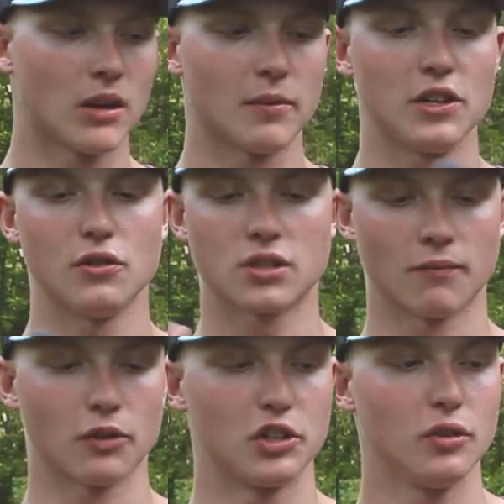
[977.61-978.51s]
I've been using
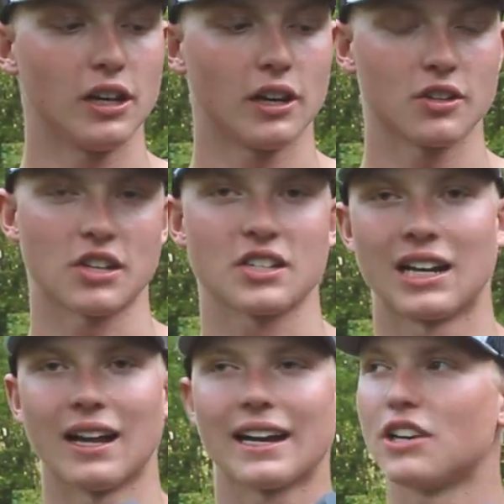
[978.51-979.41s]
them for 2 years. It's
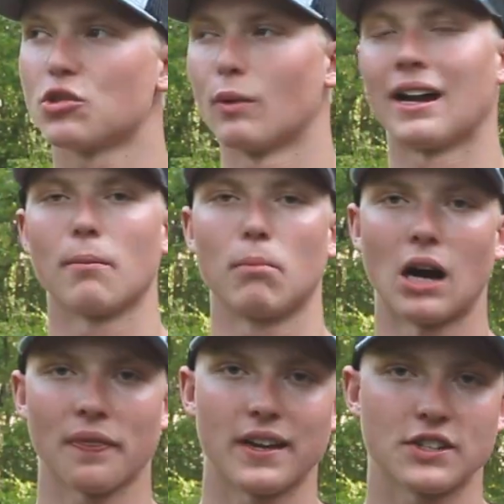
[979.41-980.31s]
not like I just went out and
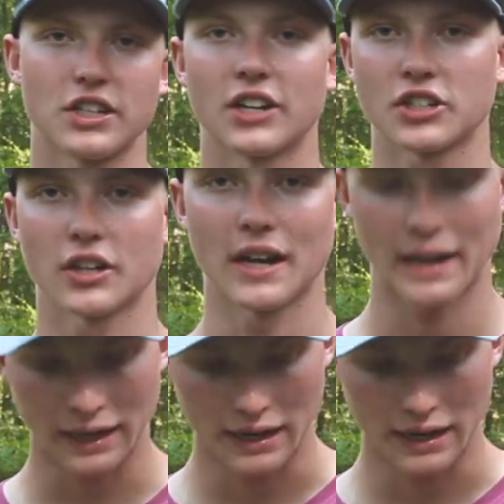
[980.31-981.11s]
bought this yesterday,